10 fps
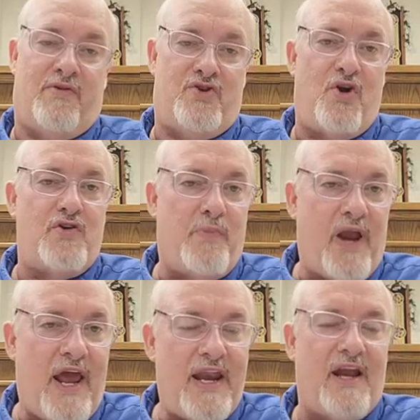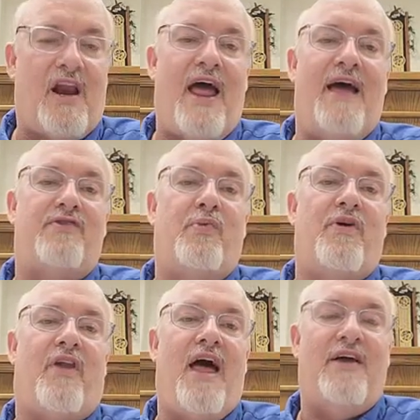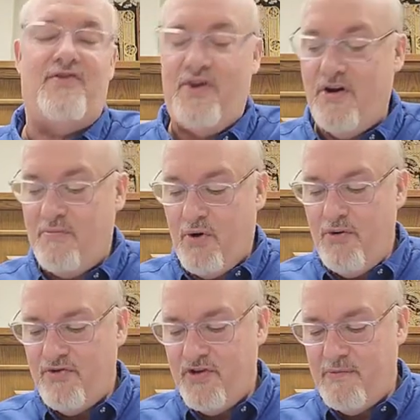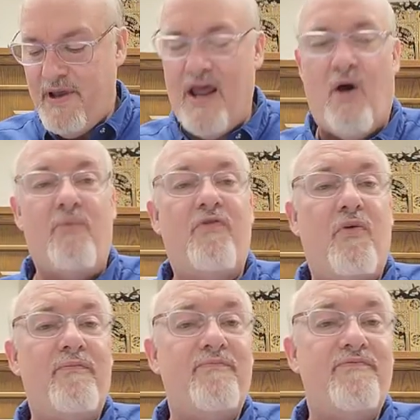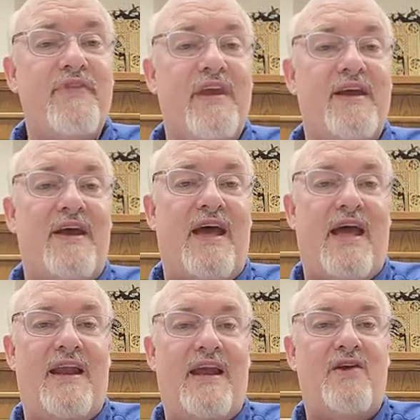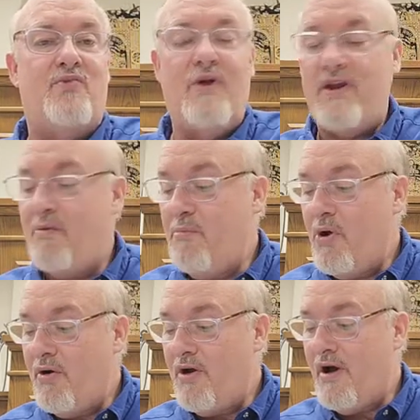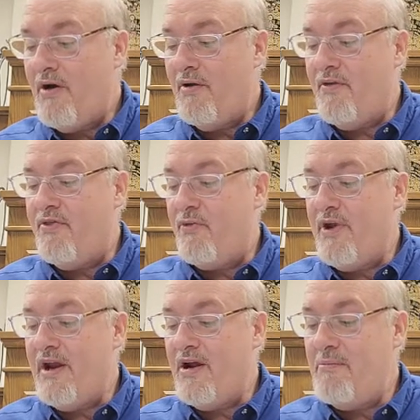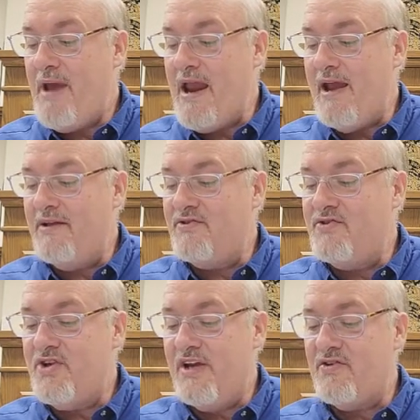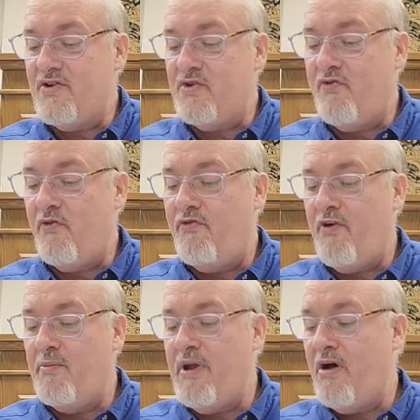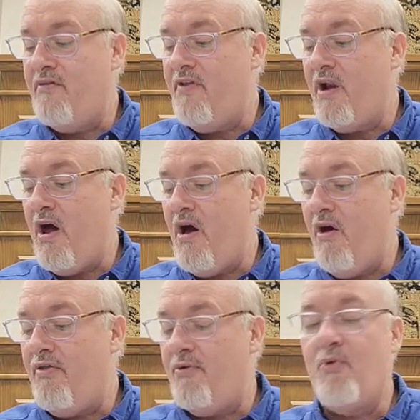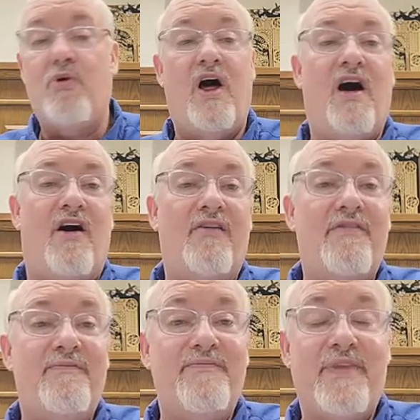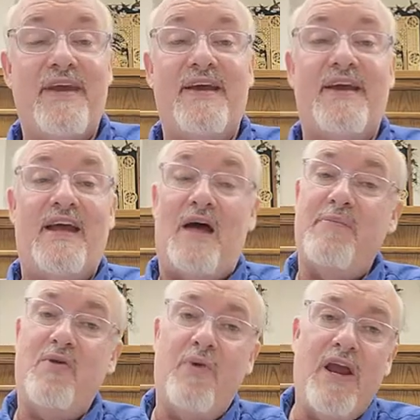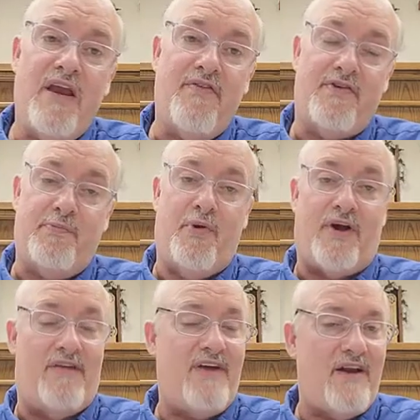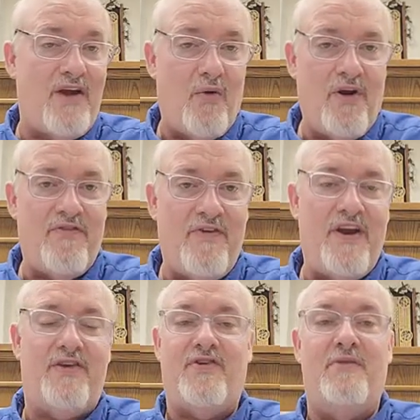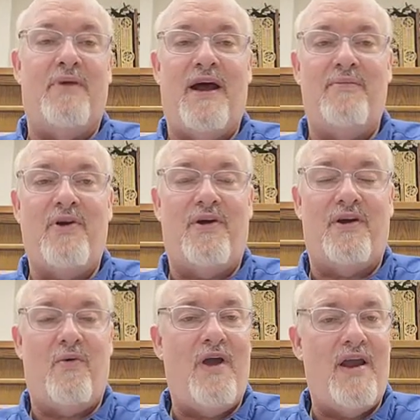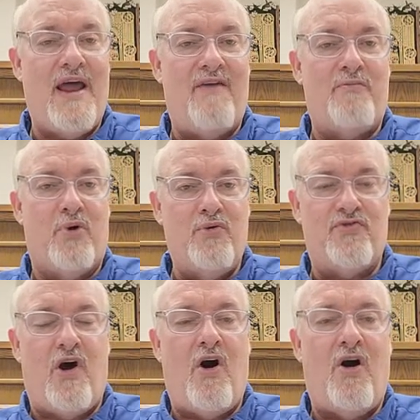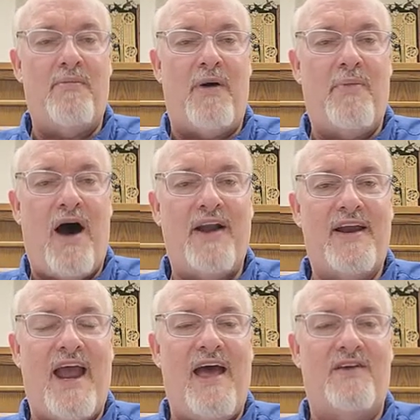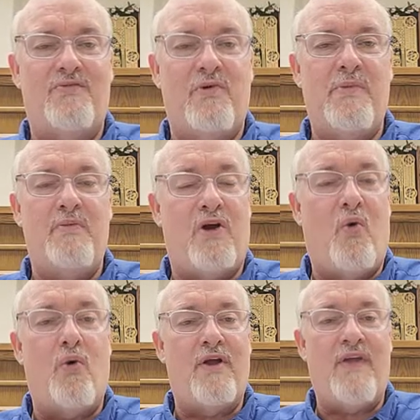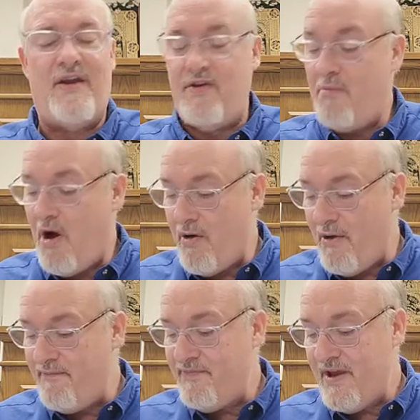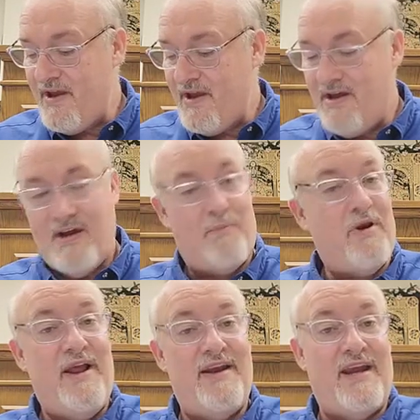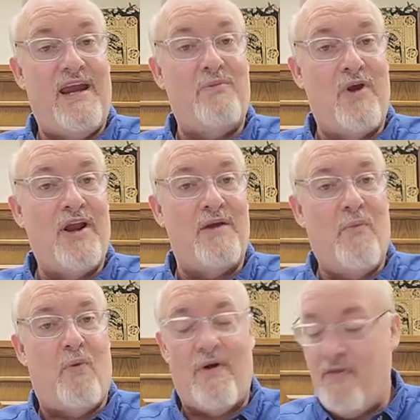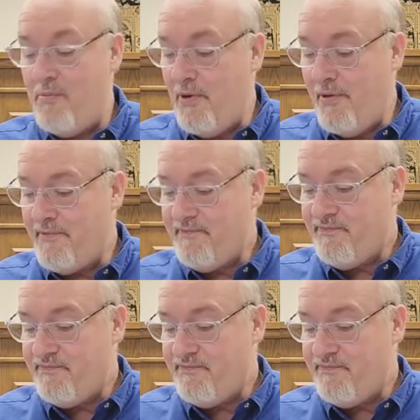church planning class with last year, Bruce has been helpful. And he has written a book called Three Commands, Jesus' Fulfillment of the Law Through Love. And I've been reading this book. I've not totally finished it, but I'm going to go ahead and have Bruce on my podcast. We'll be recording that tomorrow. I plan to keep reading more in the book.